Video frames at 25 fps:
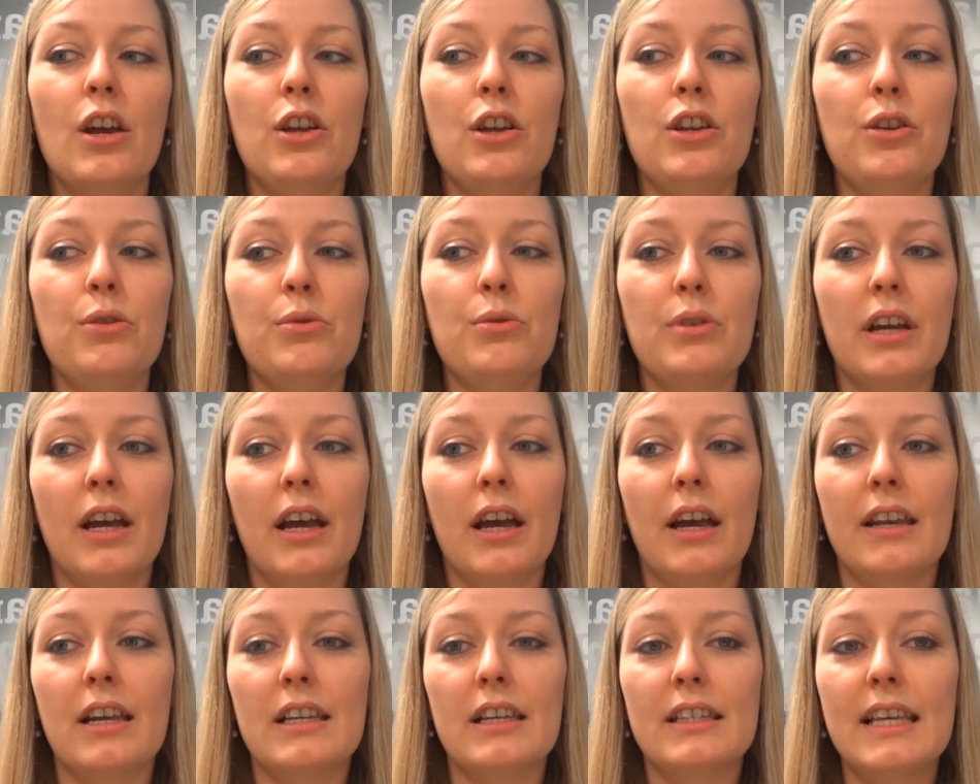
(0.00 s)
you
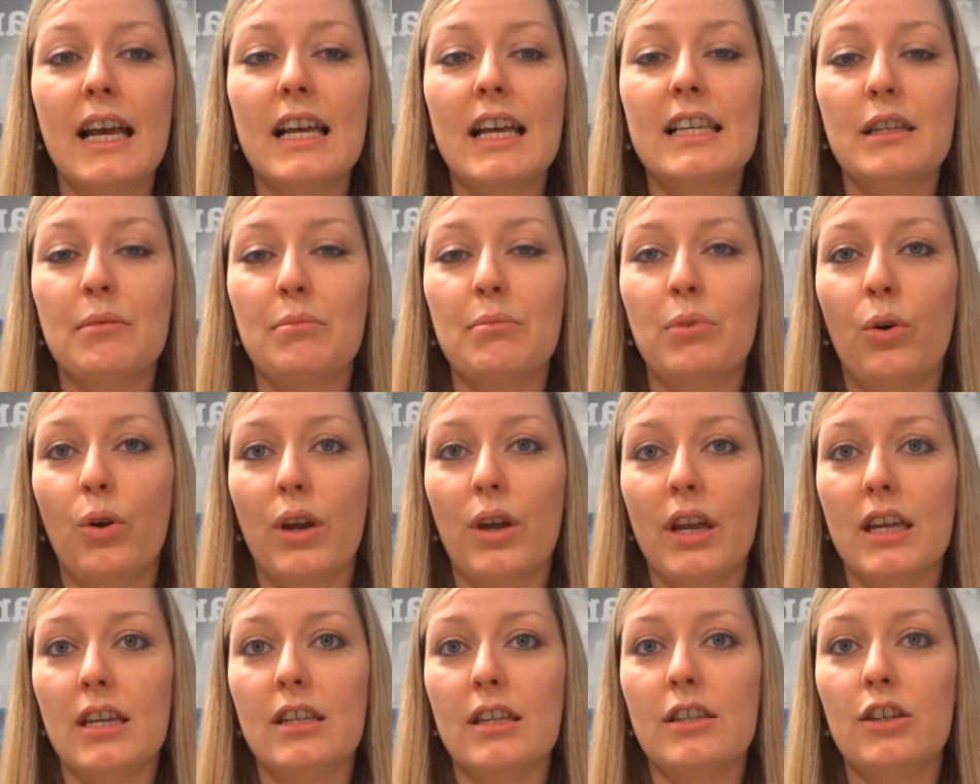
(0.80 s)
can assess
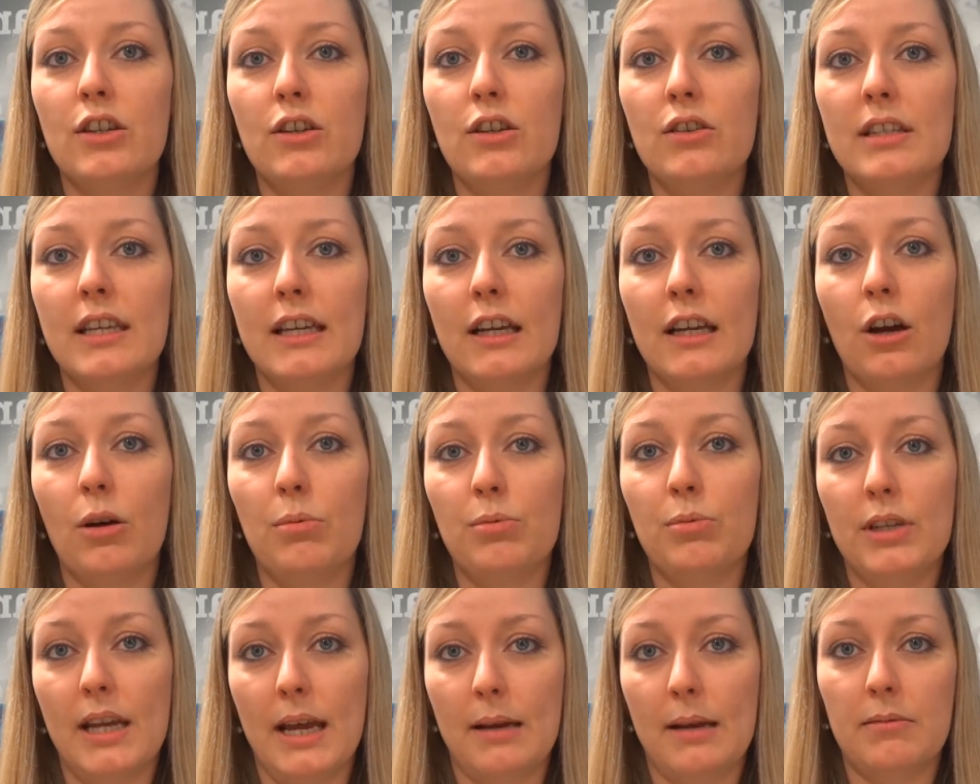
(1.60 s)
employees using
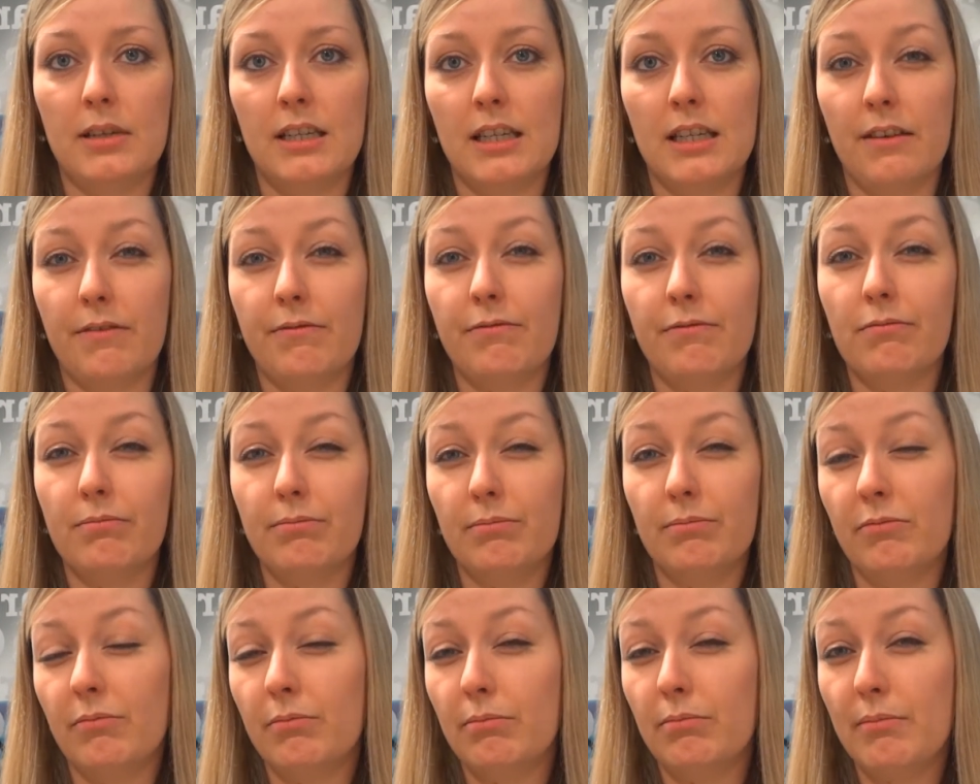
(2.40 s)
objective
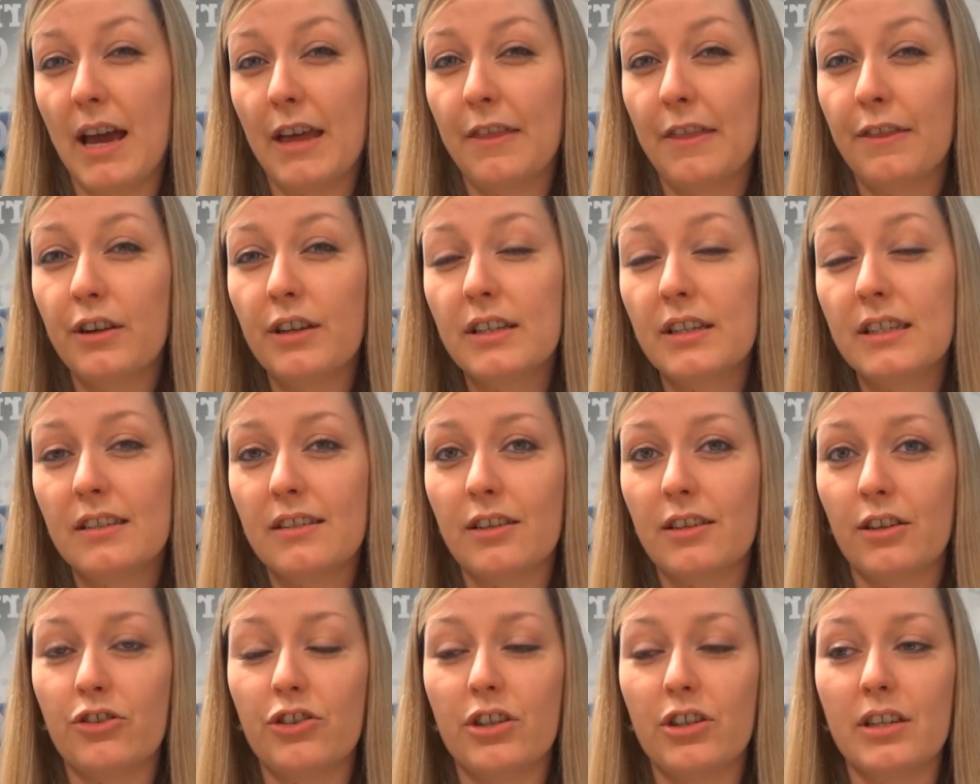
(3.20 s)
methods
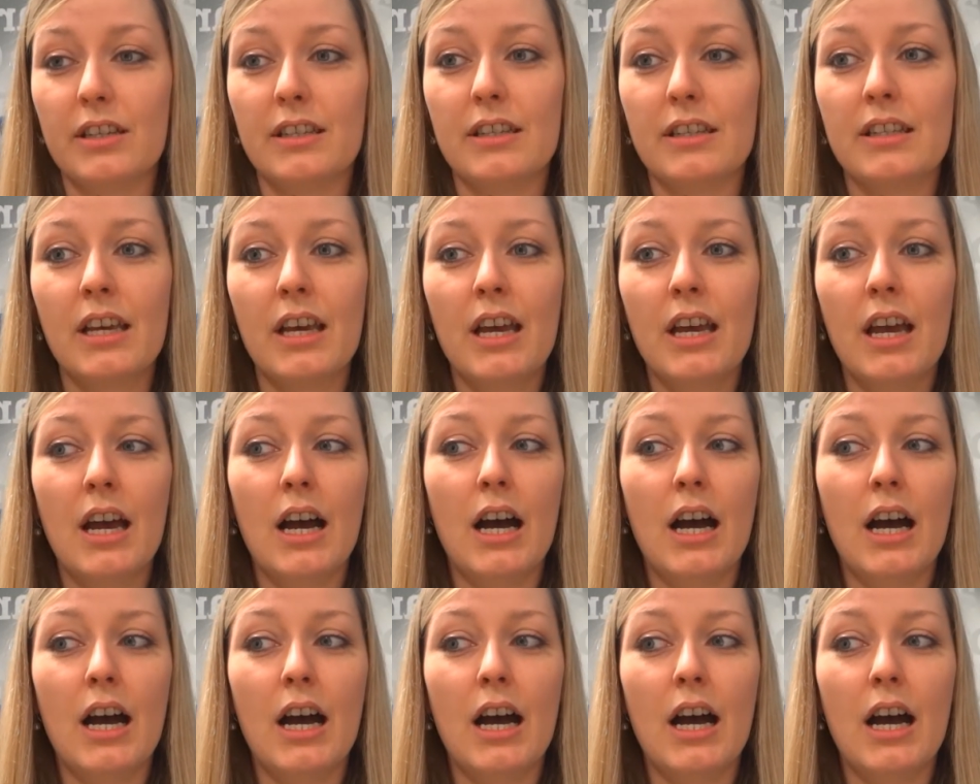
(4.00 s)
such as